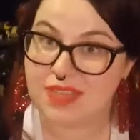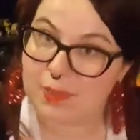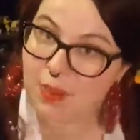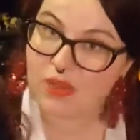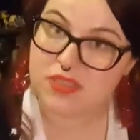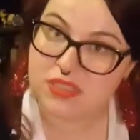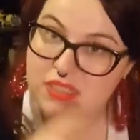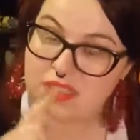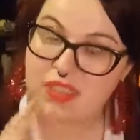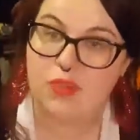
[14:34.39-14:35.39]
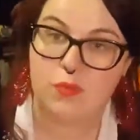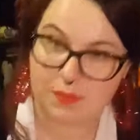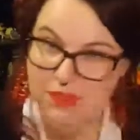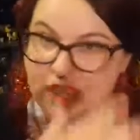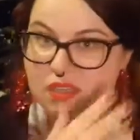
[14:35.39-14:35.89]
he posted, we
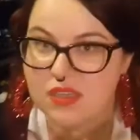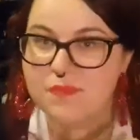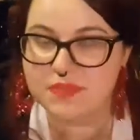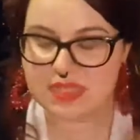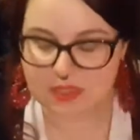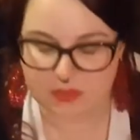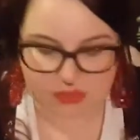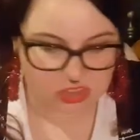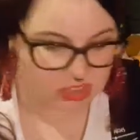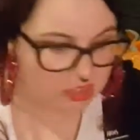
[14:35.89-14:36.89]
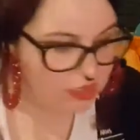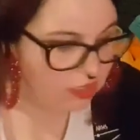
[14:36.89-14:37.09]
like sent them to each other.